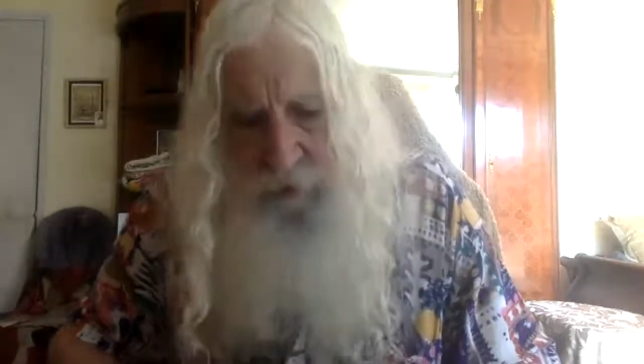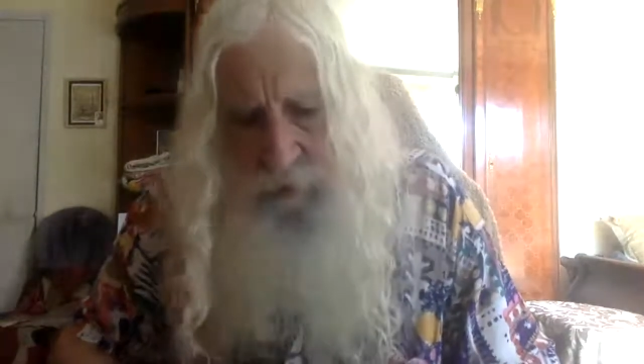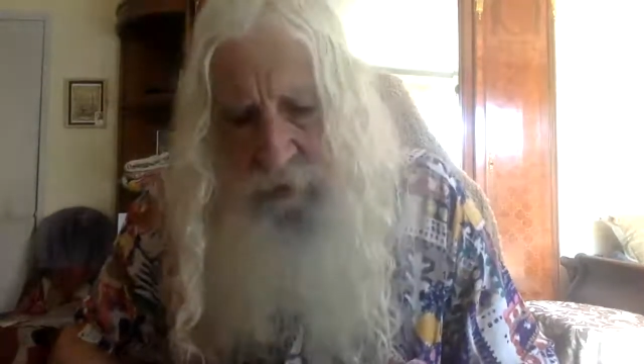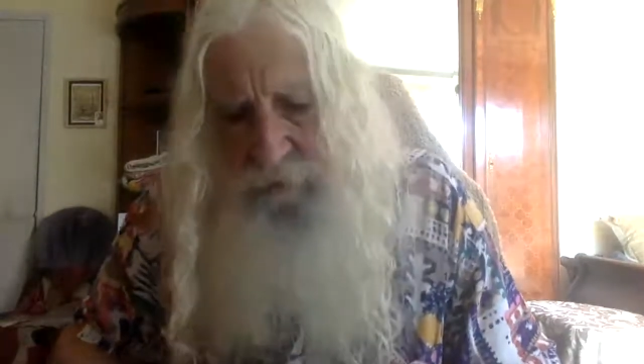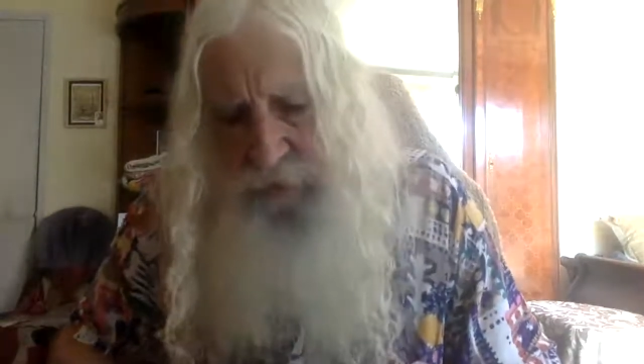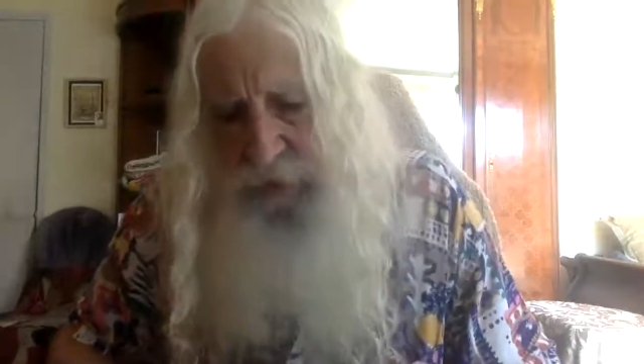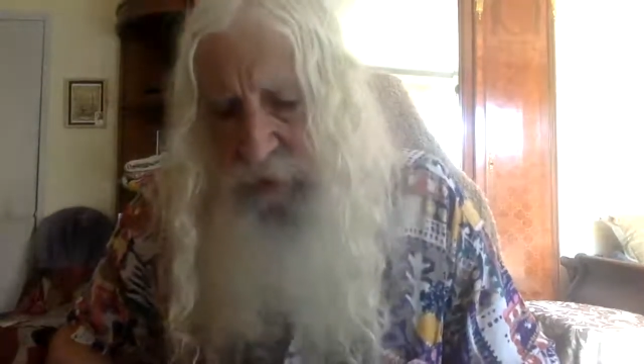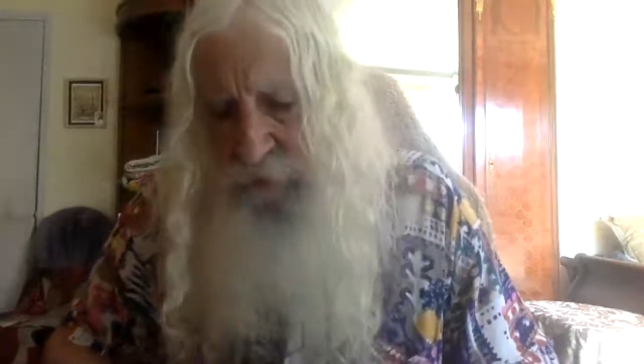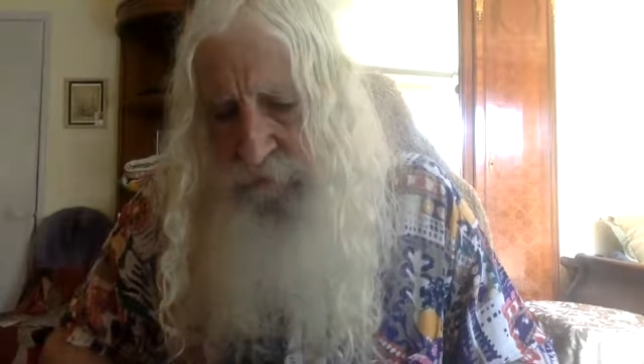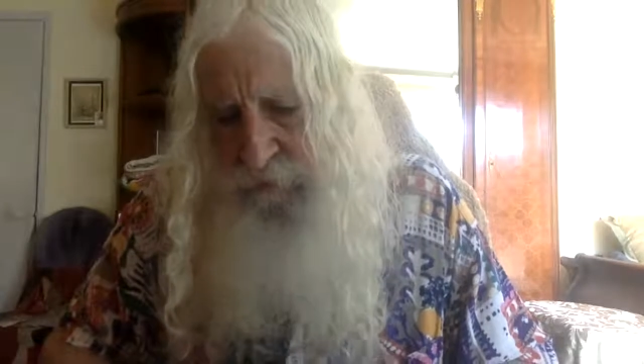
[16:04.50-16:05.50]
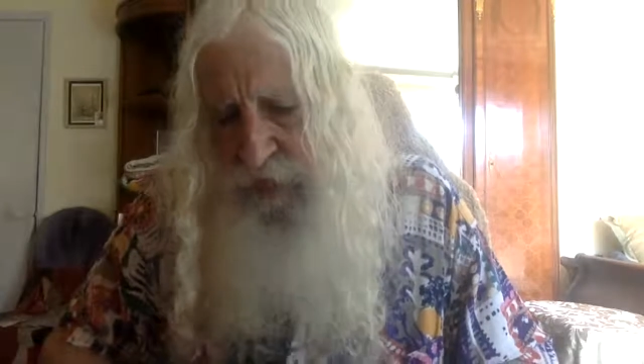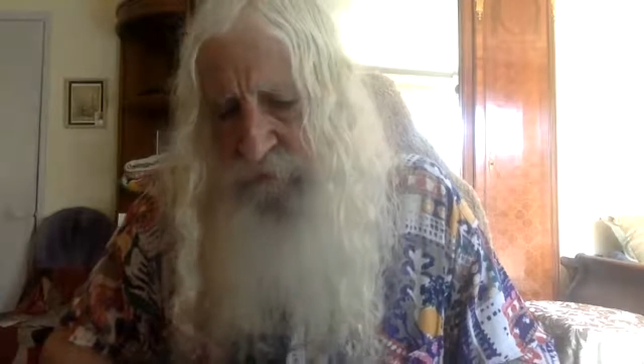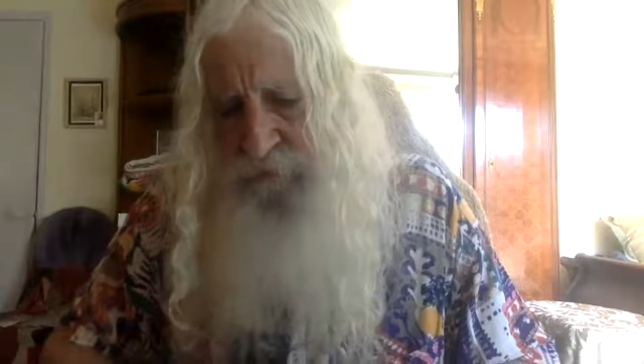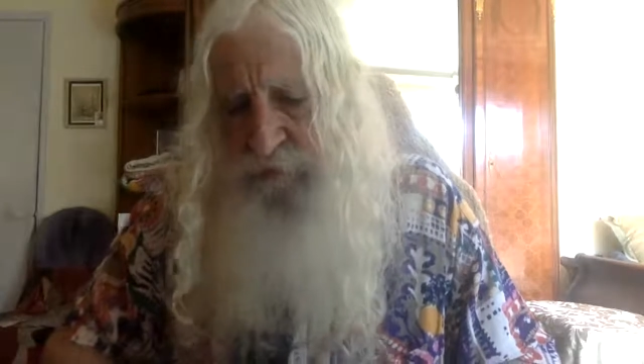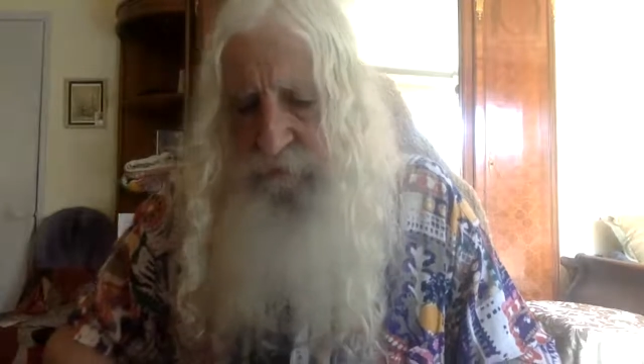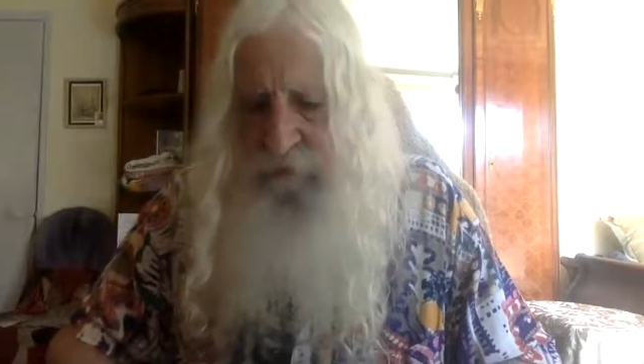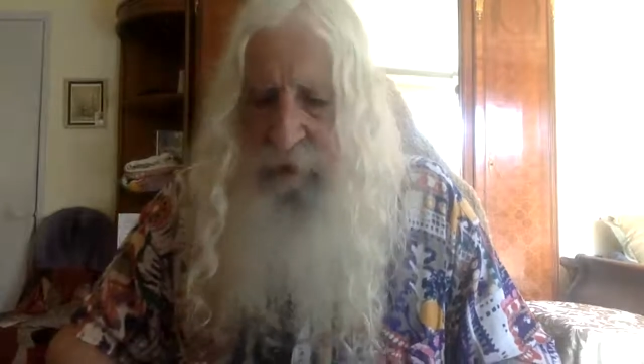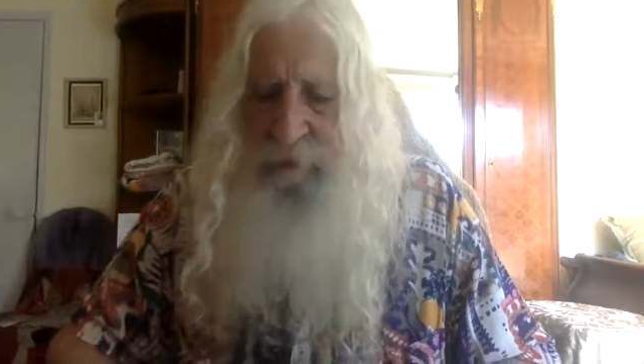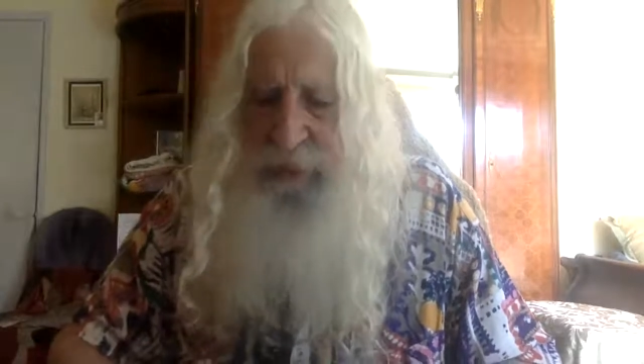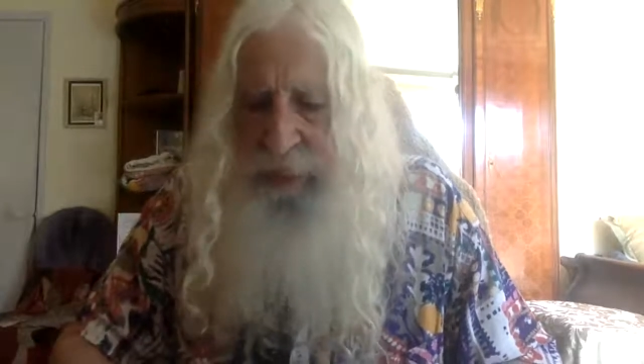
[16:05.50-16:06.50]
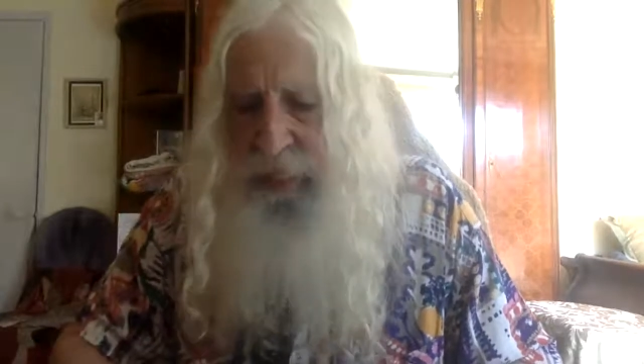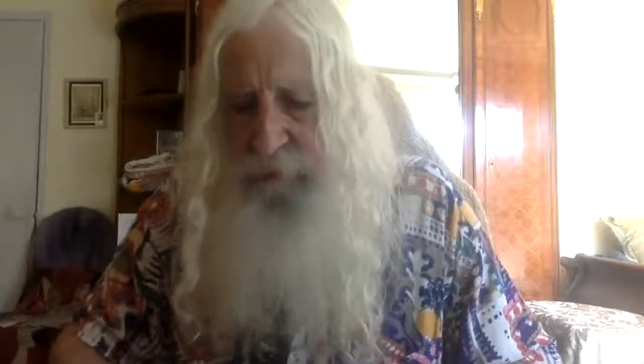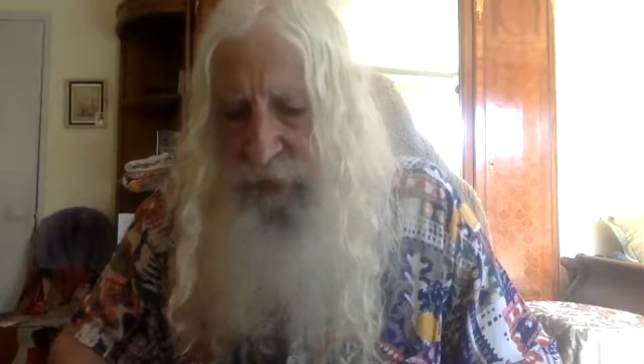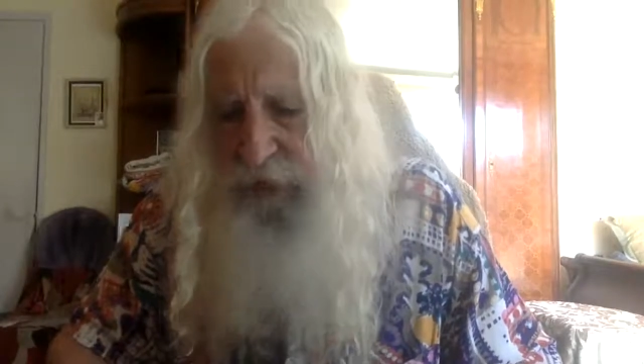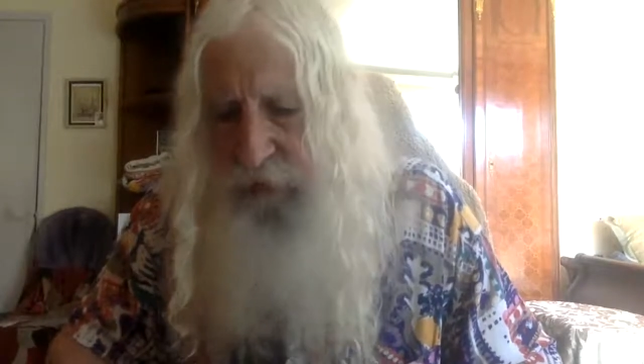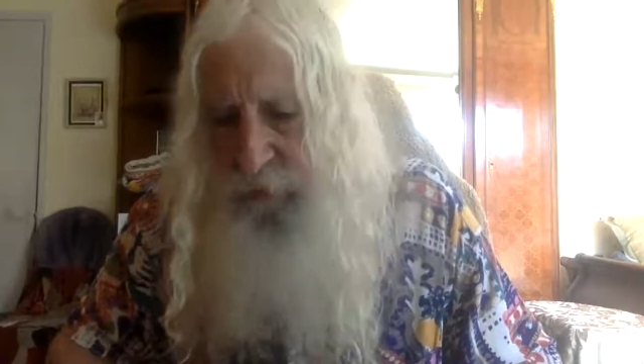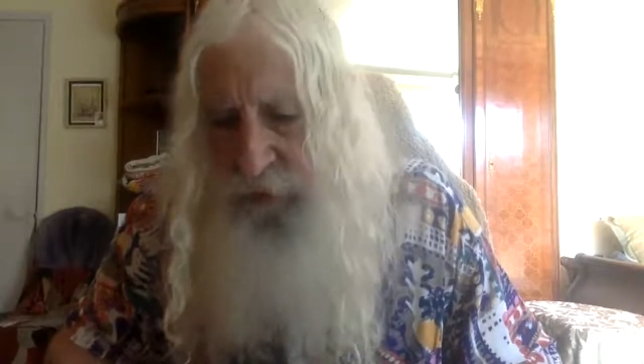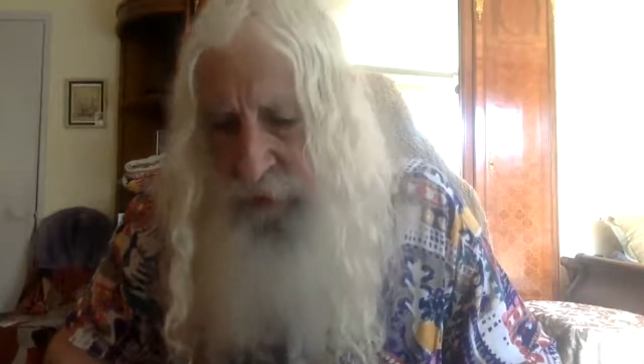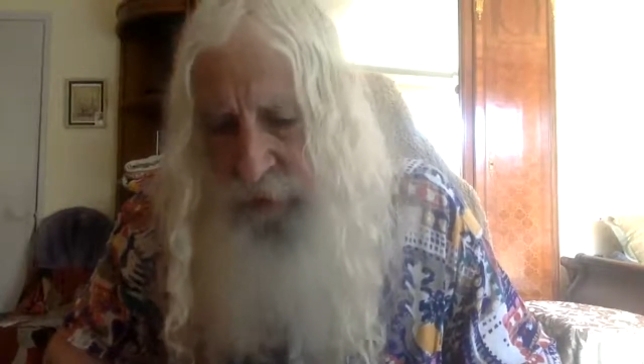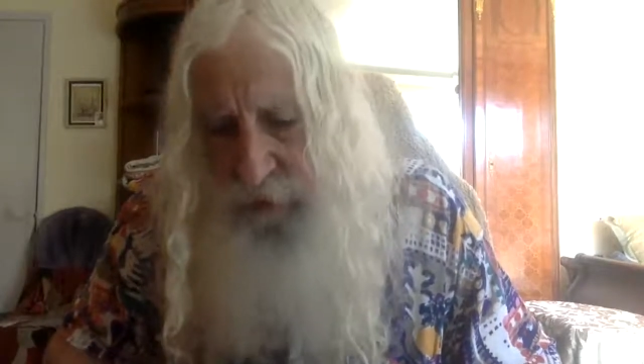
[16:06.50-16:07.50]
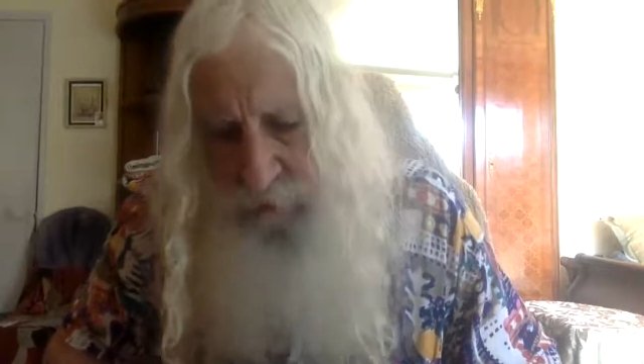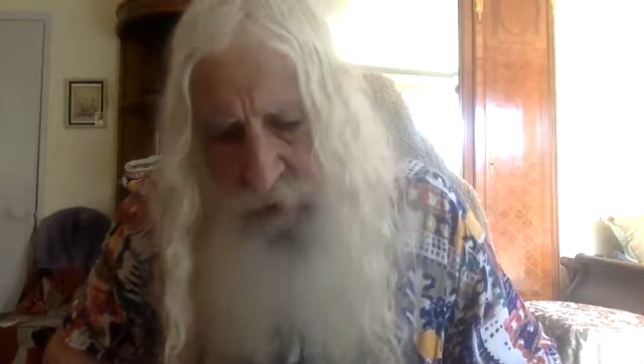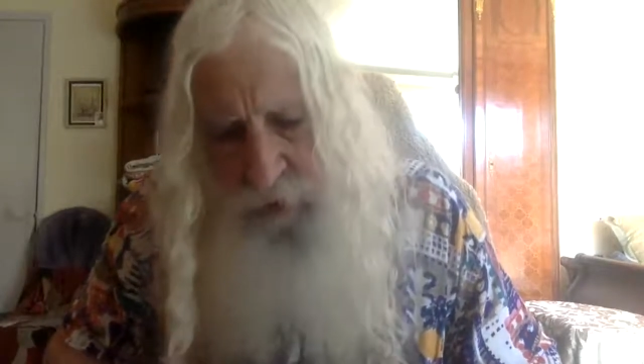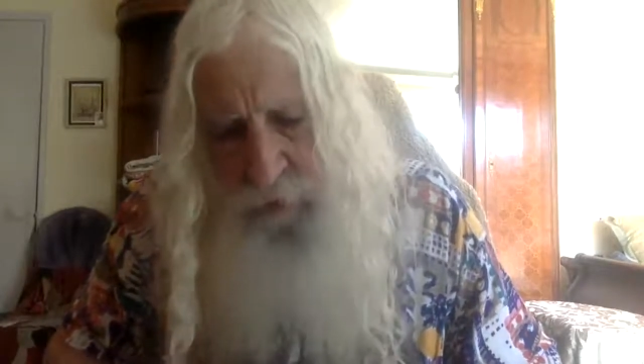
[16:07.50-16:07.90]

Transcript: engraving from the name Elohim,